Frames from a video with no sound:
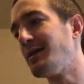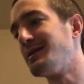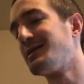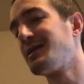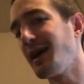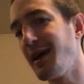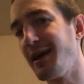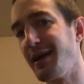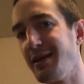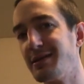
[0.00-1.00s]

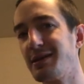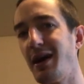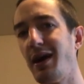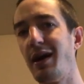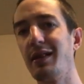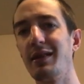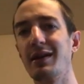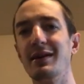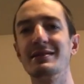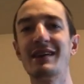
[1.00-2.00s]
said he saw
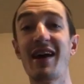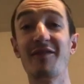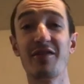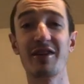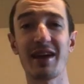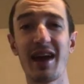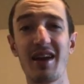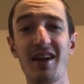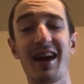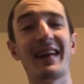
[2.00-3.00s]
like a 10-foot
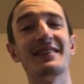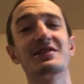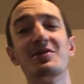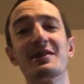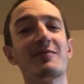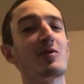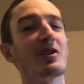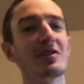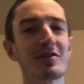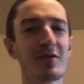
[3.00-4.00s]
gator, and he told everyone
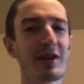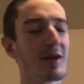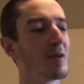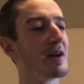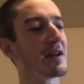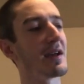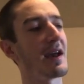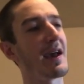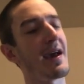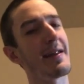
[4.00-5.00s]
to look really quick,
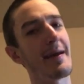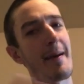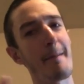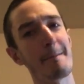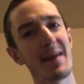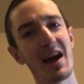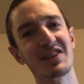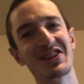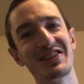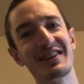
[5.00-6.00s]
and
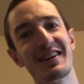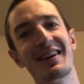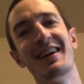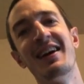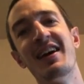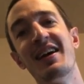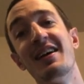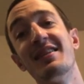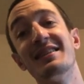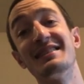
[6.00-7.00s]
magically
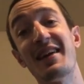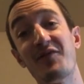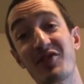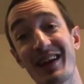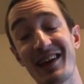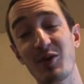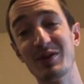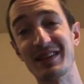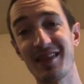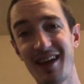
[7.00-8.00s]
the 10-foot gator
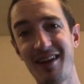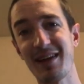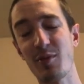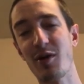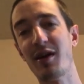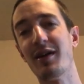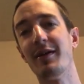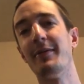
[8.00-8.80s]
wasn't there anymore.